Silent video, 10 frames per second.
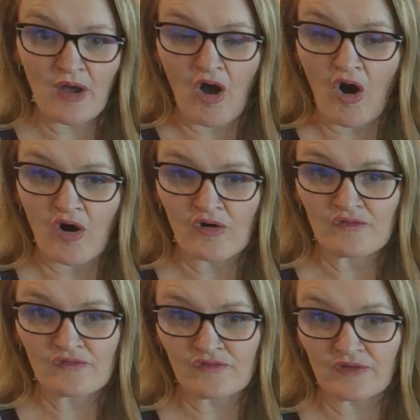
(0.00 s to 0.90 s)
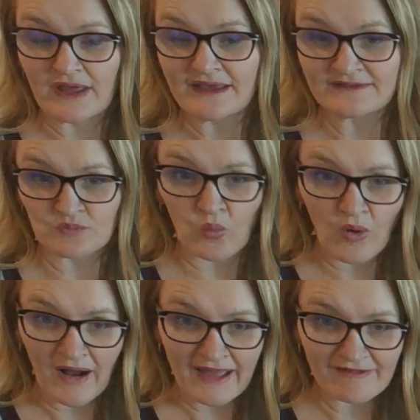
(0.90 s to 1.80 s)
of his
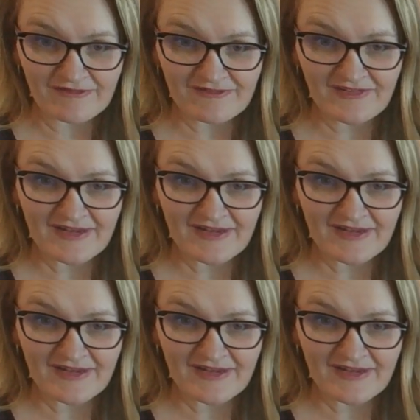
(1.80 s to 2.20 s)
wife.